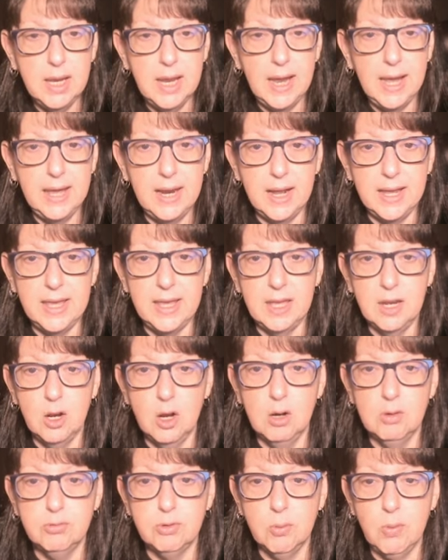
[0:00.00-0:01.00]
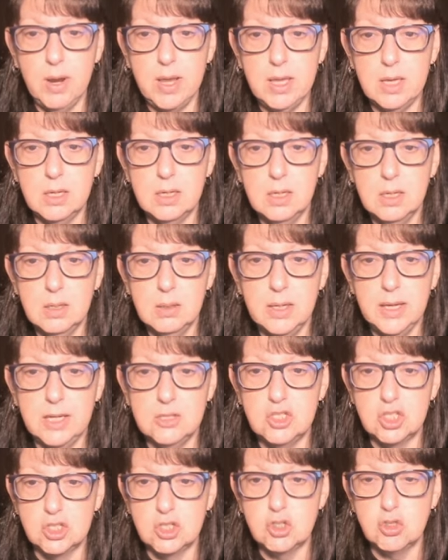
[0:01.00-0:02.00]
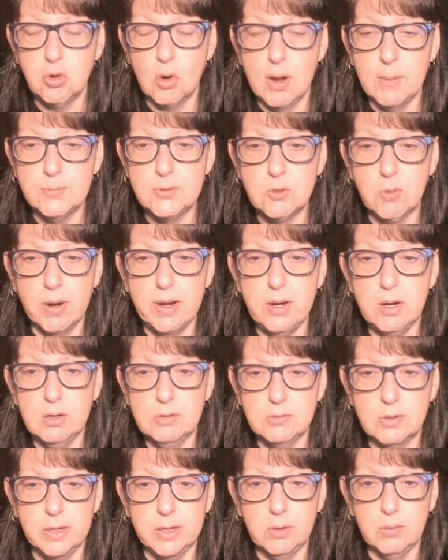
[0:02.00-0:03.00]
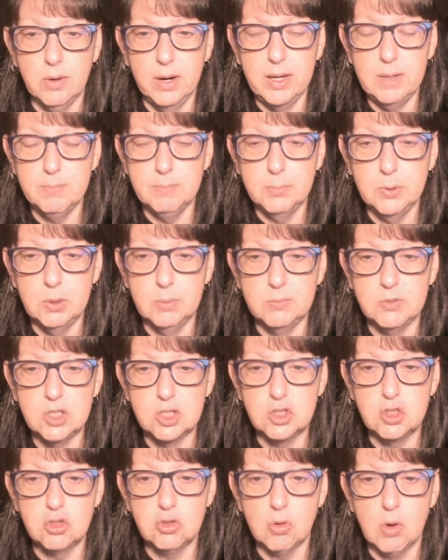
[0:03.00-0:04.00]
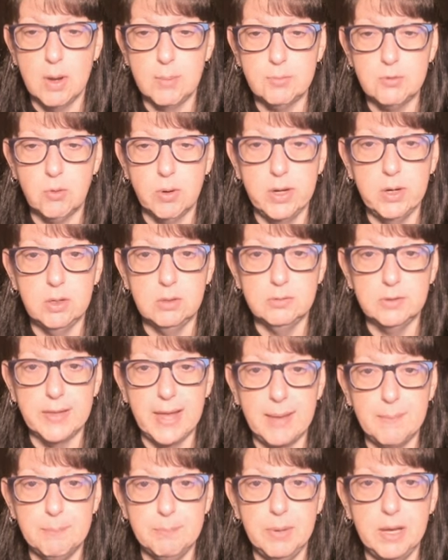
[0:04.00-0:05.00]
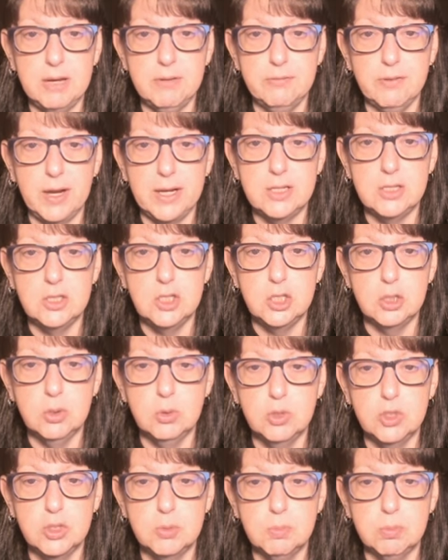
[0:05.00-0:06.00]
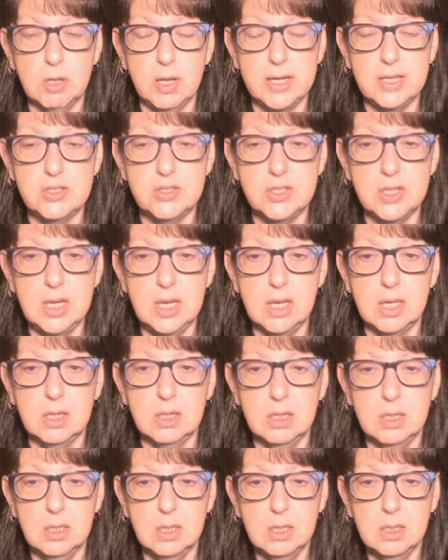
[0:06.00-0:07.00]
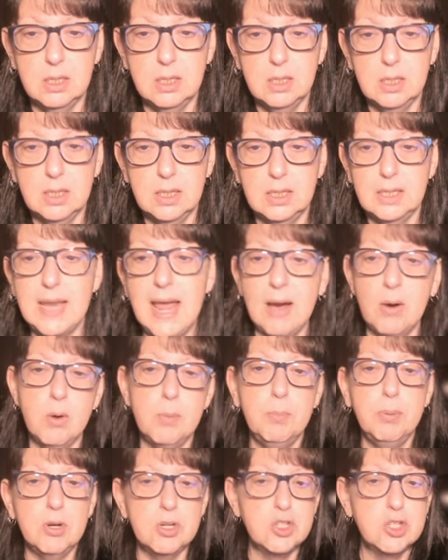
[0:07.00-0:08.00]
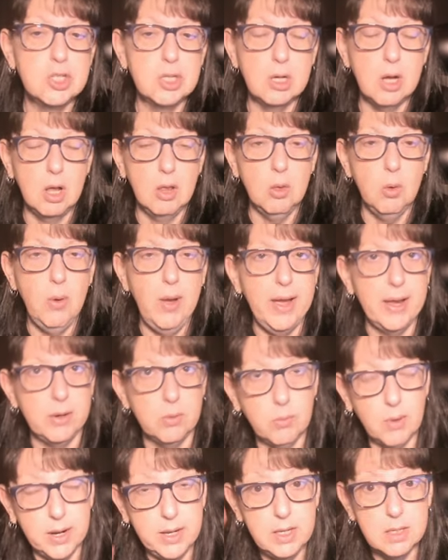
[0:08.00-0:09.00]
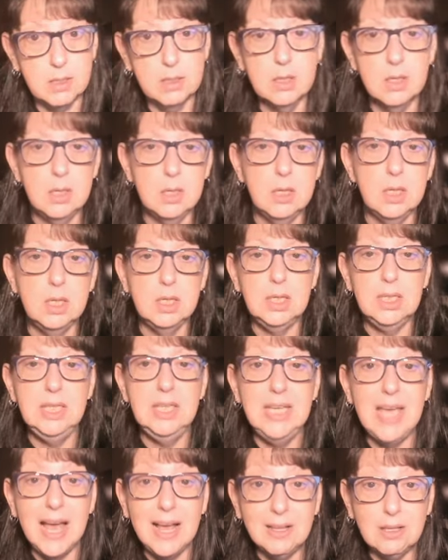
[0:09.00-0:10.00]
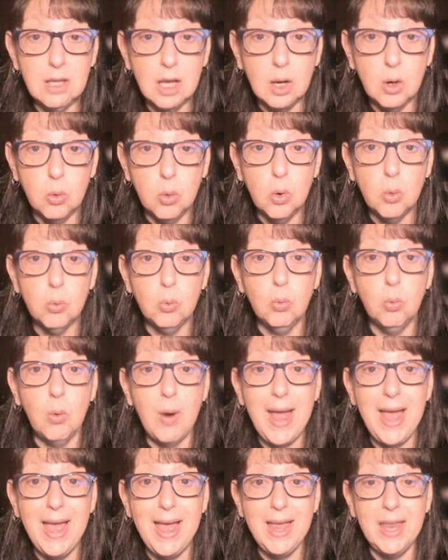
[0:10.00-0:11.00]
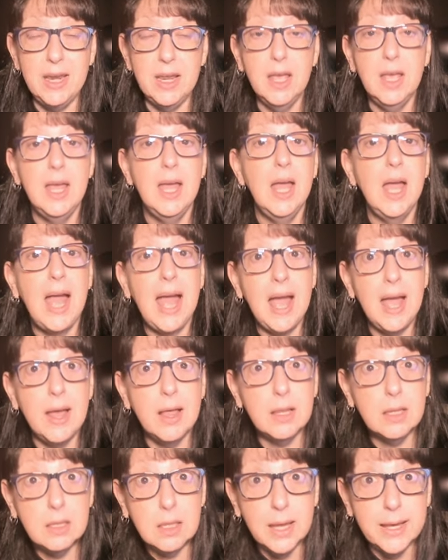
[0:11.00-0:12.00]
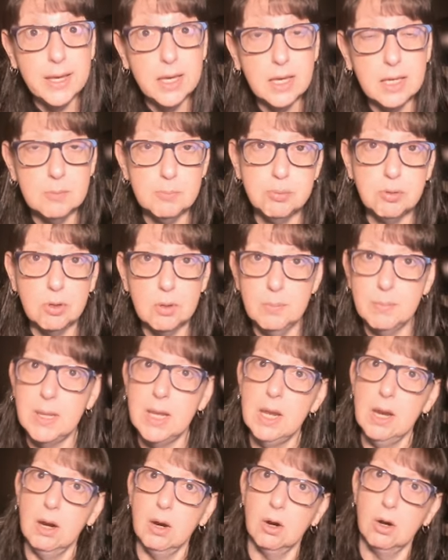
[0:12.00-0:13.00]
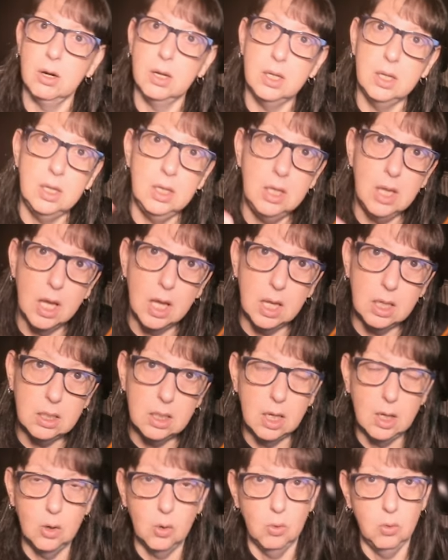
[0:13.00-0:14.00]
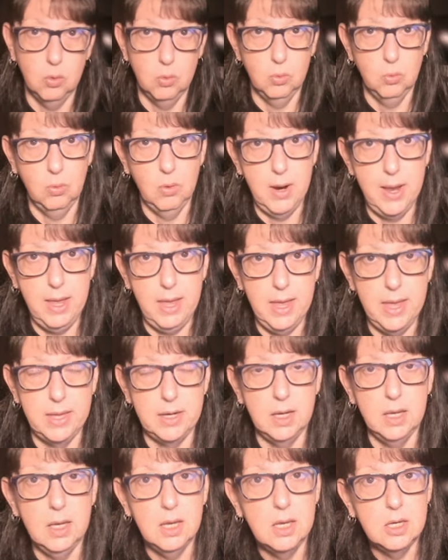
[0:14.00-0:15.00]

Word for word: and I hit overwrite, it just tromps right over it, right? Boom, just tromped right over that. But if I do splice in, now it pushed it all away, right? Yellow, red, like in Premiere, yellow, red.